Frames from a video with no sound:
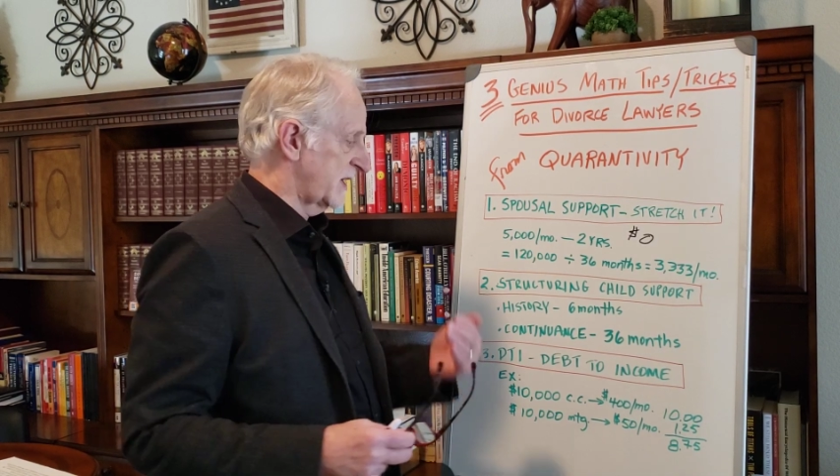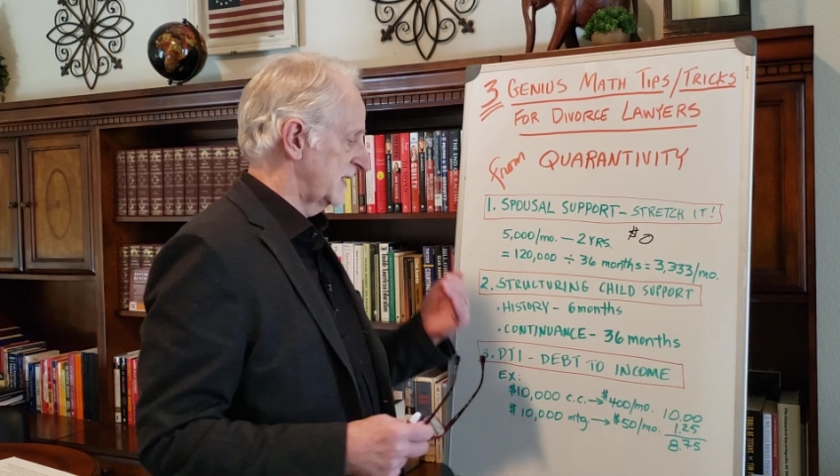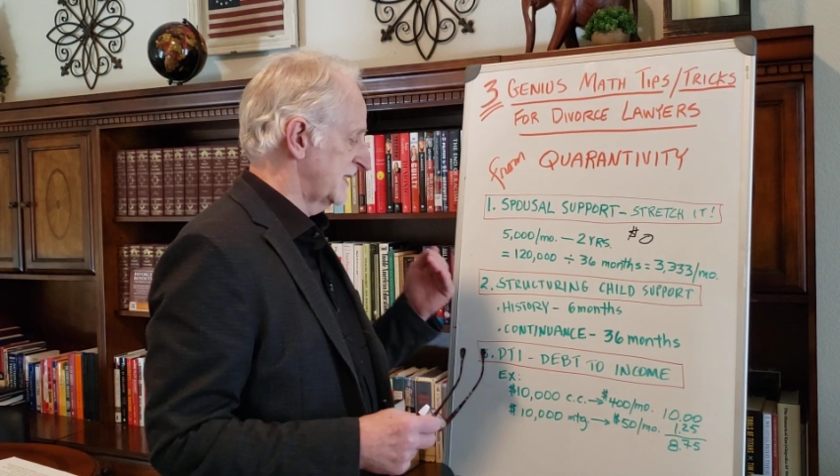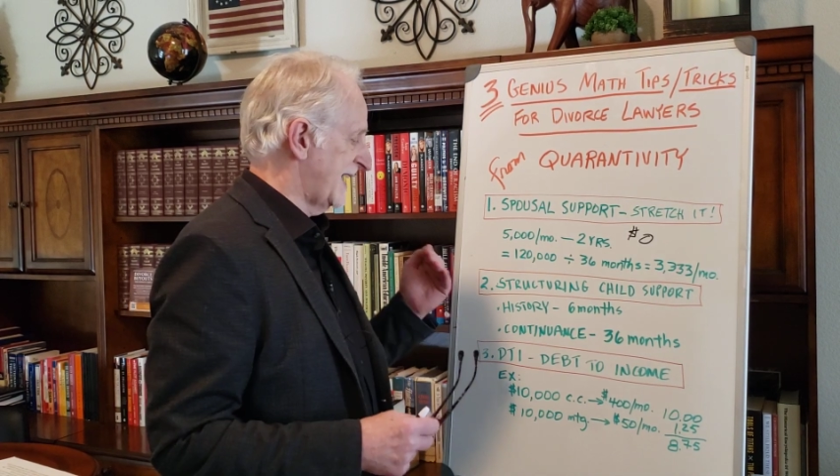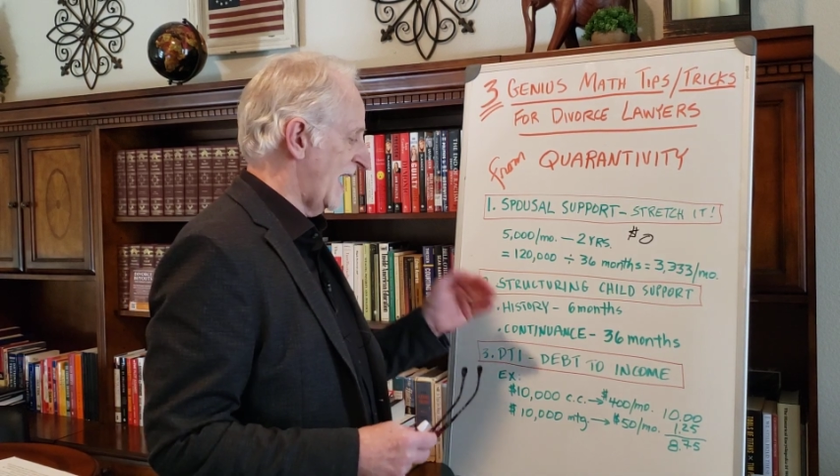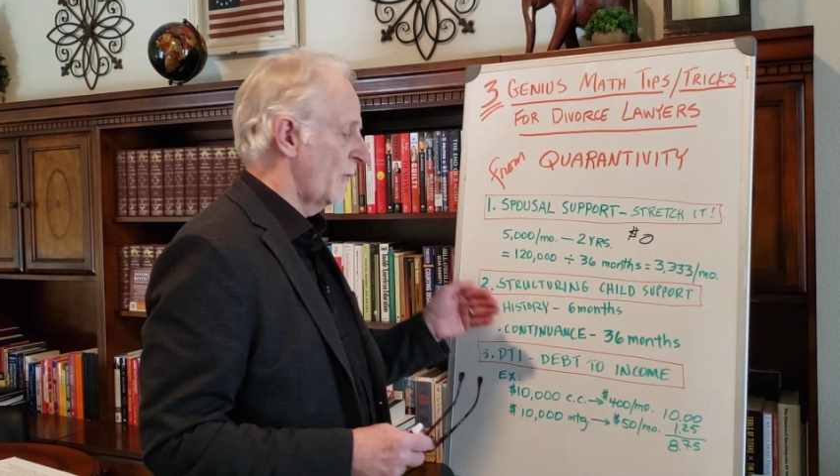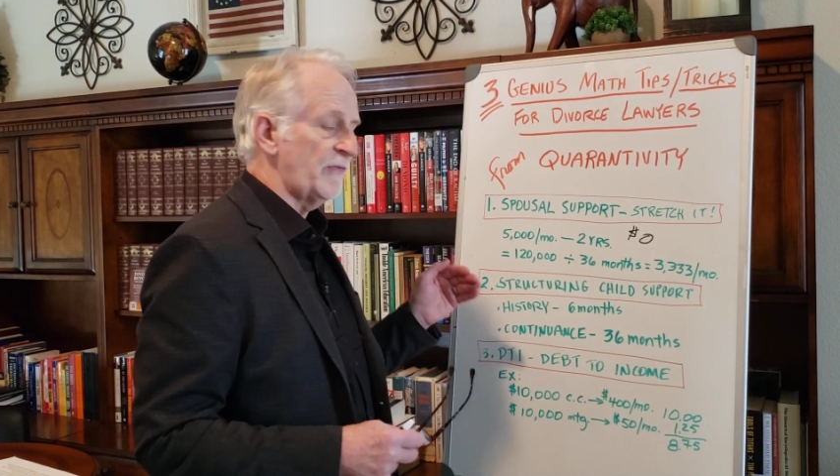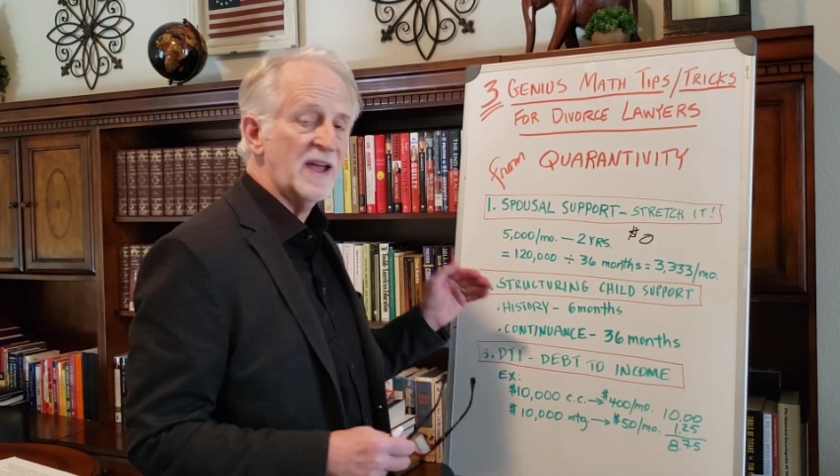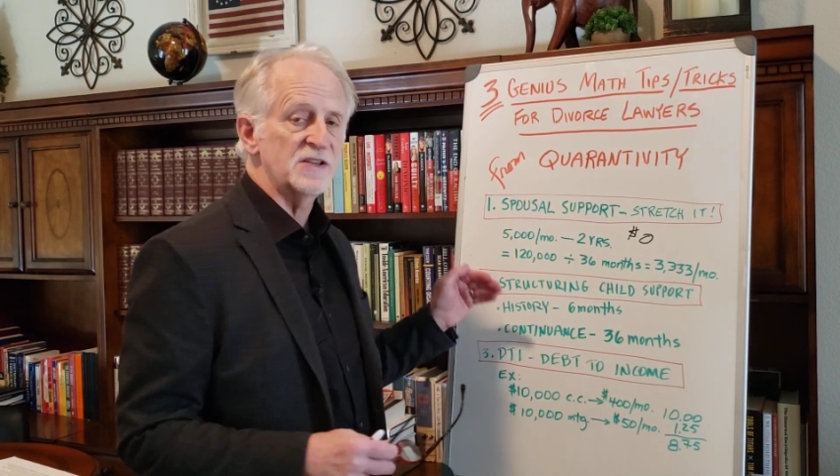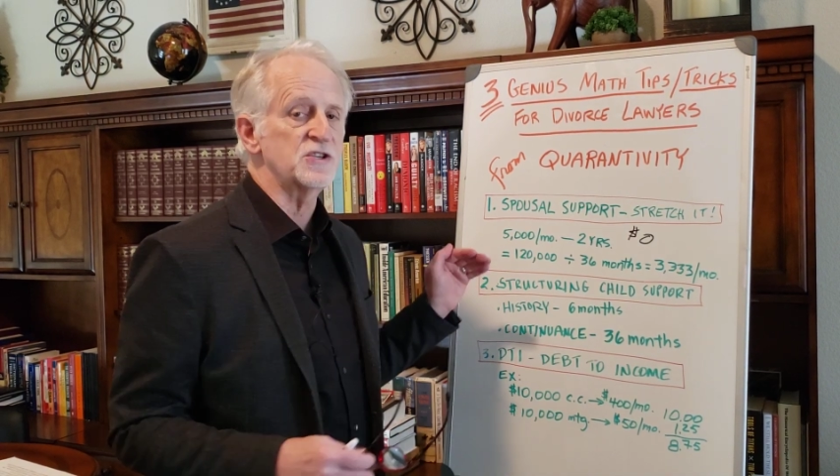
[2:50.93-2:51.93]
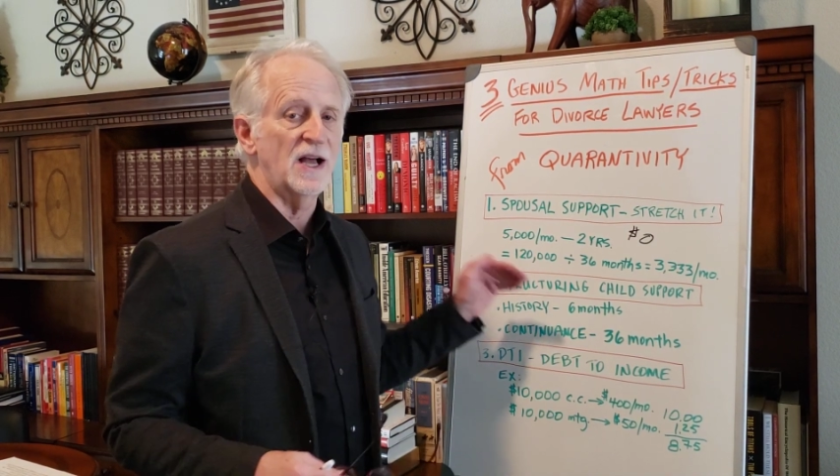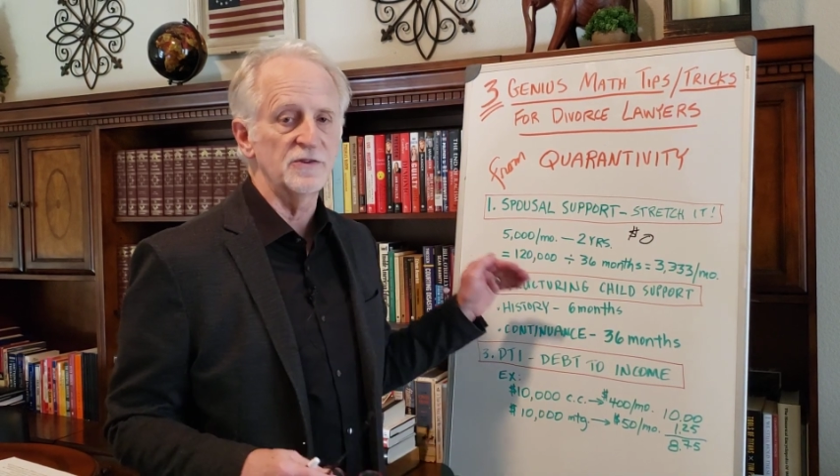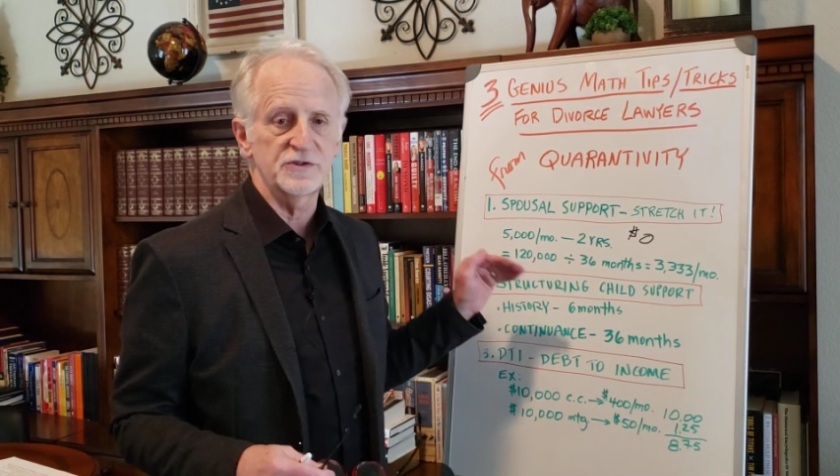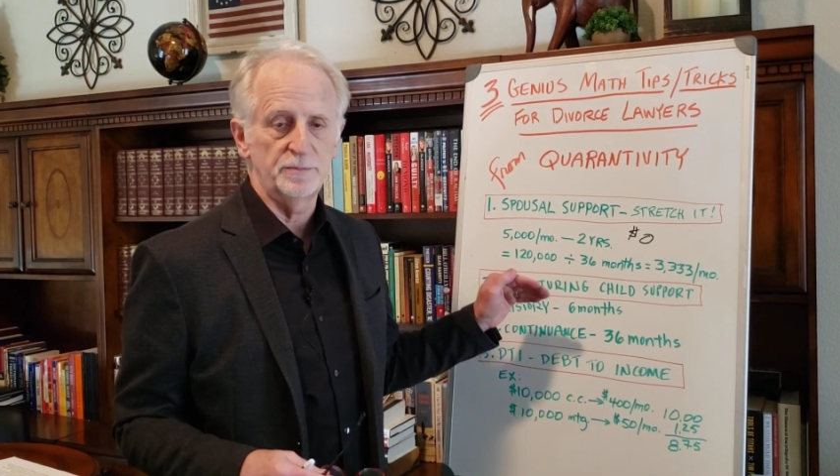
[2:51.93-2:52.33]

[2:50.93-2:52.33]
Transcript: can count that child